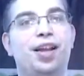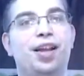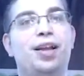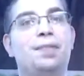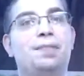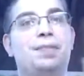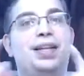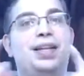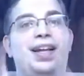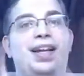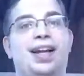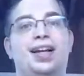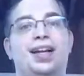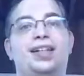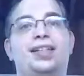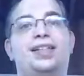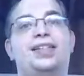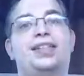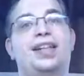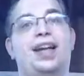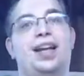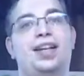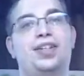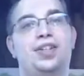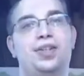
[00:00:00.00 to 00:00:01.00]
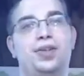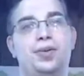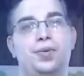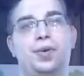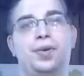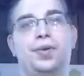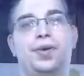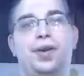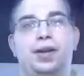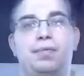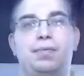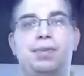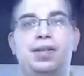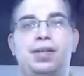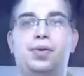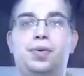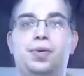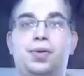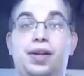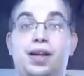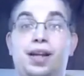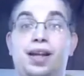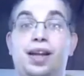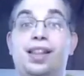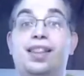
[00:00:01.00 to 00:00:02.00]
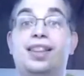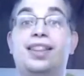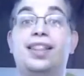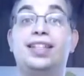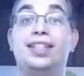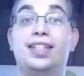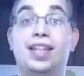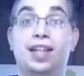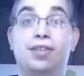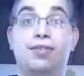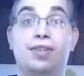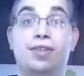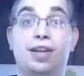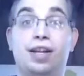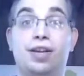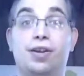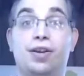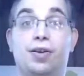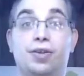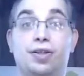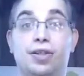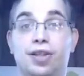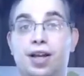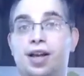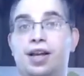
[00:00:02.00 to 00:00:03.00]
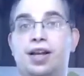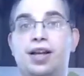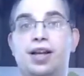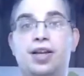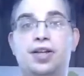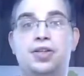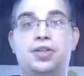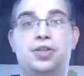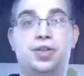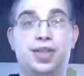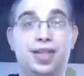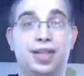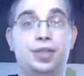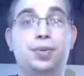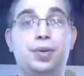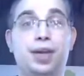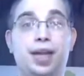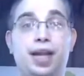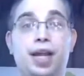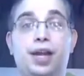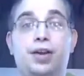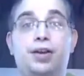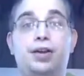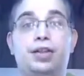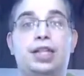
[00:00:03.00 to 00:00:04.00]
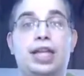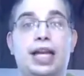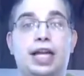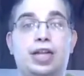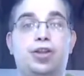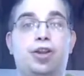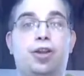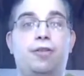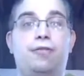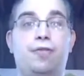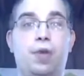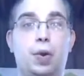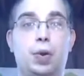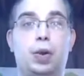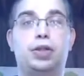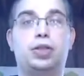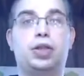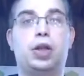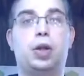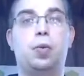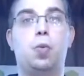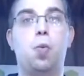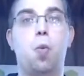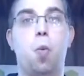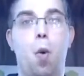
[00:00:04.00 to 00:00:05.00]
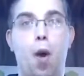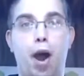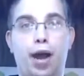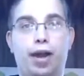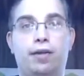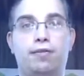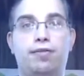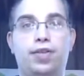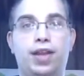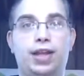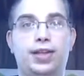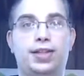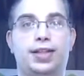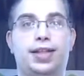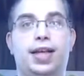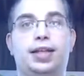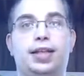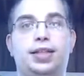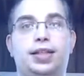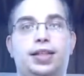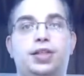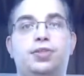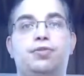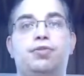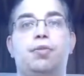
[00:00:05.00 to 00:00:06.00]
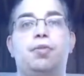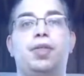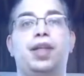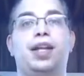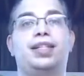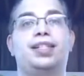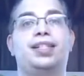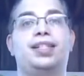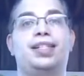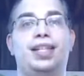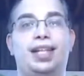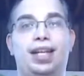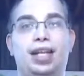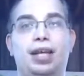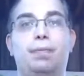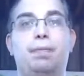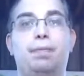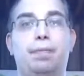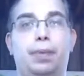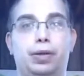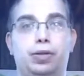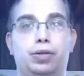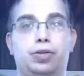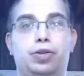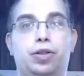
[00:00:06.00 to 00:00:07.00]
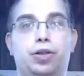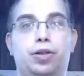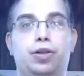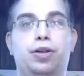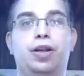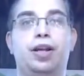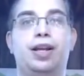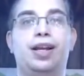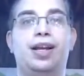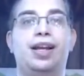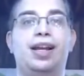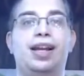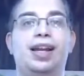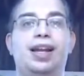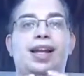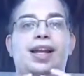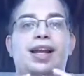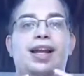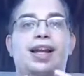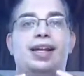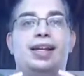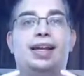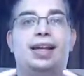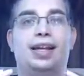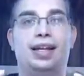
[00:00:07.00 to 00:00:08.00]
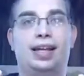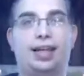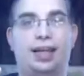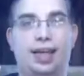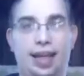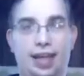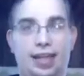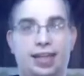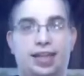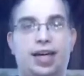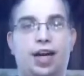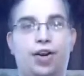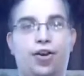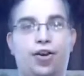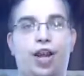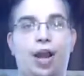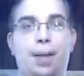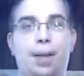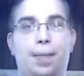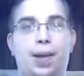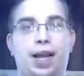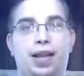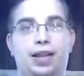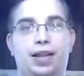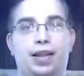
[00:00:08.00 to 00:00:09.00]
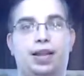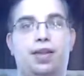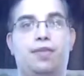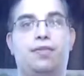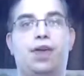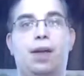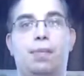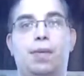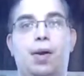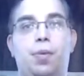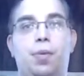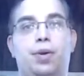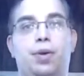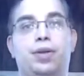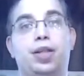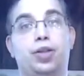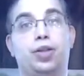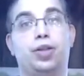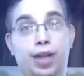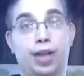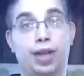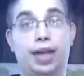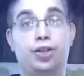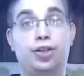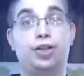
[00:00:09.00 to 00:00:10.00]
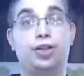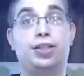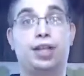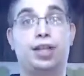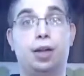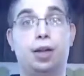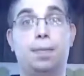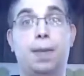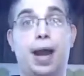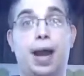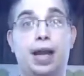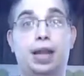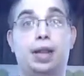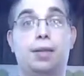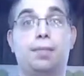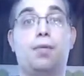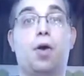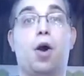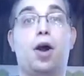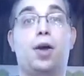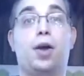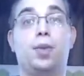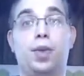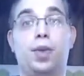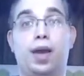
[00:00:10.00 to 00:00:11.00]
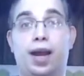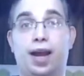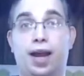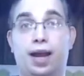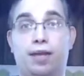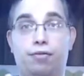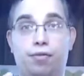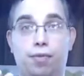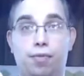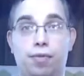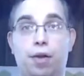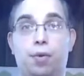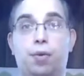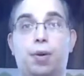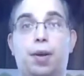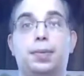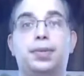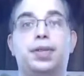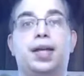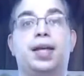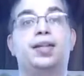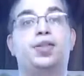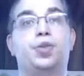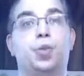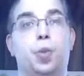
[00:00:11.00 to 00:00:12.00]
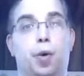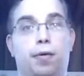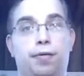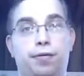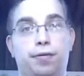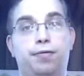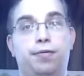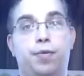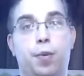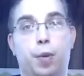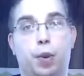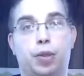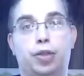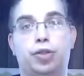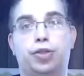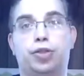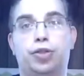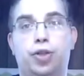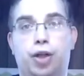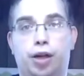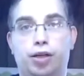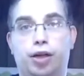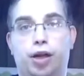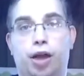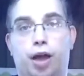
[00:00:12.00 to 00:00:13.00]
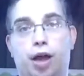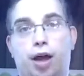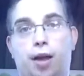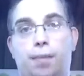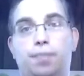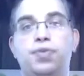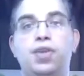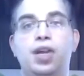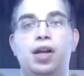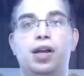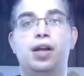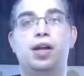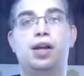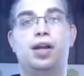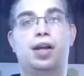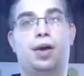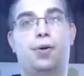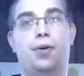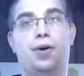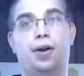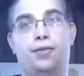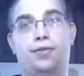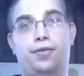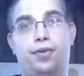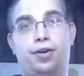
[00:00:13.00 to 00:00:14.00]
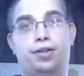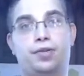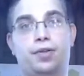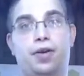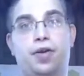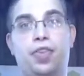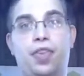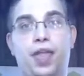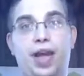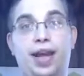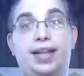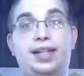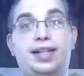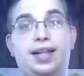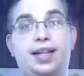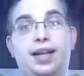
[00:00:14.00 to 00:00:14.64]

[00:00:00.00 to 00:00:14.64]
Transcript: because I knew we were going to be doing these other videos. So this one here is actually focused on one of their sets from the City Builder Kickstarter campaign that they've come up with. And you can actually still buy them online from their website, dwarvenforge.com. I want to first of all thank